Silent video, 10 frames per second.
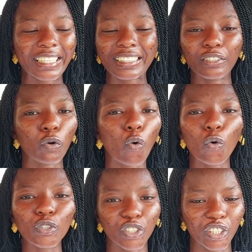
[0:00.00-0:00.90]
it's an
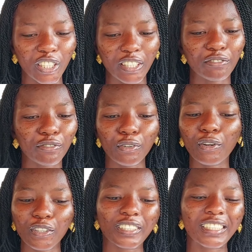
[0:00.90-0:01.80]
OG. Faux
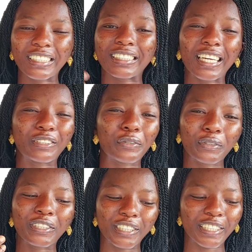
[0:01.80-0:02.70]
locks is an
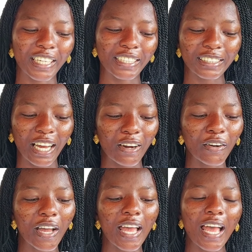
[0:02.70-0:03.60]
OG hairstyle,
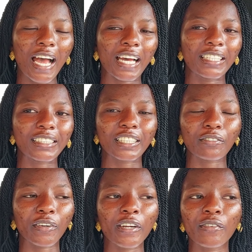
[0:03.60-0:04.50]
and it is a
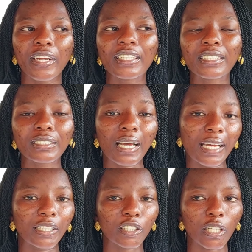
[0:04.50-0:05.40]
very, very
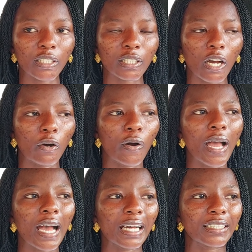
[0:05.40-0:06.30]
stylish hairstyle,
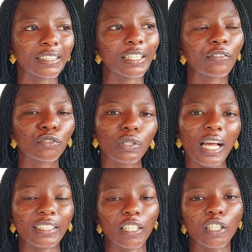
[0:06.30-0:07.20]
and it gives you
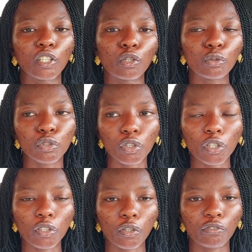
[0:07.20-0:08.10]
like the
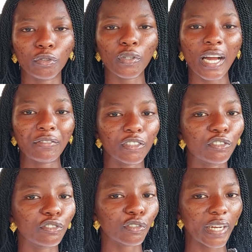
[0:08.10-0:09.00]
illusion of you
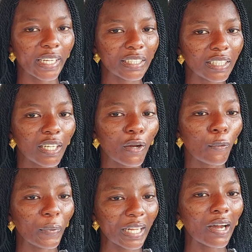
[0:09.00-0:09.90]
having dread
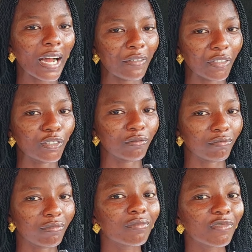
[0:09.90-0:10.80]
without having
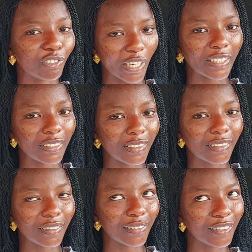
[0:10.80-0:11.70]

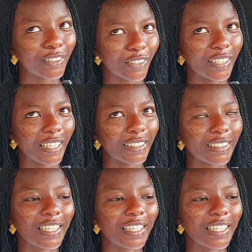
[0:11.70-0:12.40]
dreads. Do you get?